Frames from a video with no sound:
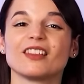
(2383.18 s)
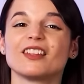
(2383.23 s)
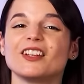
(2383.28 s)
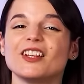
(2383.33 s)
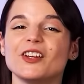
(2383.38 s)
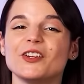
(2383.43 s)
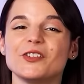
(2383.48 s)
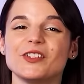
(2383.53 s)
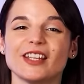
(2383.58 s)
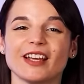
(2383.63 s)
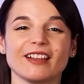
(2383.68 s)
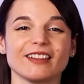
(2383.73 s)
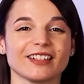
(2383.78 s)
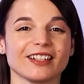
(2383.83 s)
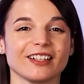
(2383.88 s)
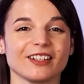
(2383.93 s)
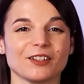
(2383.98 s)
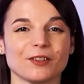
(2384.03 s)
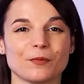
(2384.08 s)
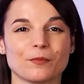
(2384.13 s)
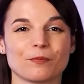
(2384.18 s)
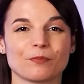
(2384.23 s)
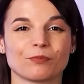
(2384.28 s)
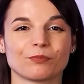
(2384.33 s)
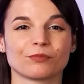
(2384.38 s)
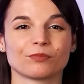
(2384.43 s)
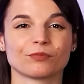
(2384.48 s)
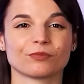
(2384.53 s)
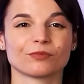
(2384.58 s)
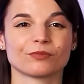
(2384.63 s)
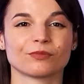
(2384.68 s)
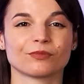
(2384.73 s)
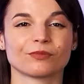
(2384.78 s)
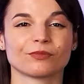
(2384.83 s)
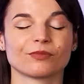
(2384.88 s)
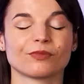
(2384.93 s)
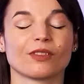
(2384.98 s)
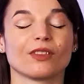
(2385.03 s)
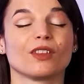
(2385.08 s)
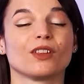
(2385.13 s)
New Delhi.
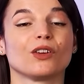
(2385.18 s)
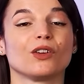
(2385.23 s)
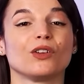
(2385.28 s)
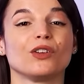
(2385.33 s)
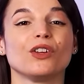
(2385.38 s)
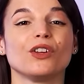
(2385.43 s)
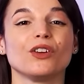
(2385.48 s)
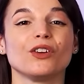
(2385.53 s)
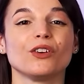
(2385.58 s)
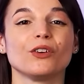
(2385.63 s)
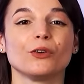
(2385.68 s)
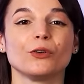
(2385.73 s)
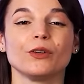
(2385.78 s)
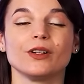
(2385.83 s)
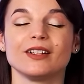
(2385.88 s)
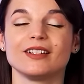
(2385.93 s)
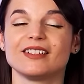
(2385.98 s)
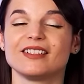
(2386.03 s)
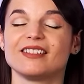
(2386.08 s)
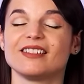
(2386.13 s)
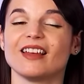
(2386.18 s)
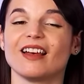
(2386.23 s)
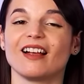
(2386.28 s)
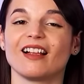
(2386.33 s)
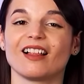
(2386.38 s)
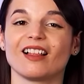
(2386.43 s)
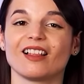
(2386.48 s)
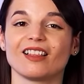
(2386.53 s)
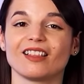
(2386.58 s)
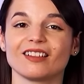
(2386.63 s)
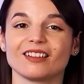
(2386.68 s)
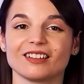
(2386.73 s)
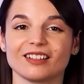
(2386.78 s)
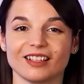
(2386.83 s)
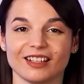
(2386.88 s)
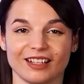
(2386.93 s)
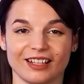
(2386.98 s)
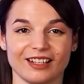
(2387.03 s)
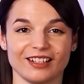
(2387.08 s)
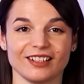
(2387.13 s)
New
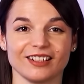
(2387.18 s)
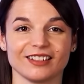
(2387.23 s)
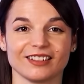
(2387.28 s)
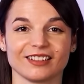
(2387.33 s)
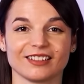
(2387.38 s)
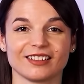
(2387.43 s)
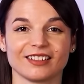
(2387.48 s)
Delhi.